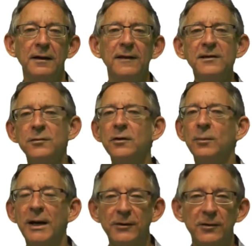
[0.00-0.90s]
This rule
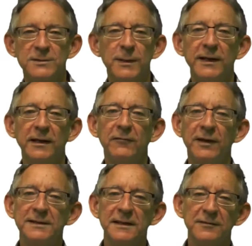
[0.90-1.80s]
about not splitting
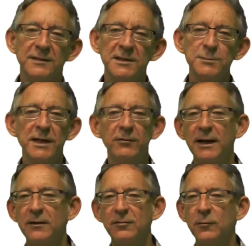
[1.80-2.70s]
infinitives has been
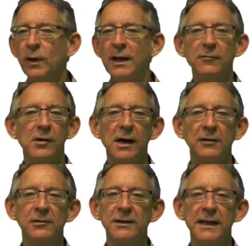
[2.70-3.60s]
around for well over
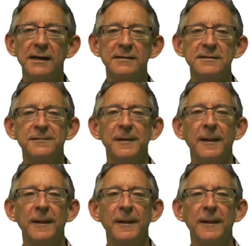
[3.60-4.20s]
100 years,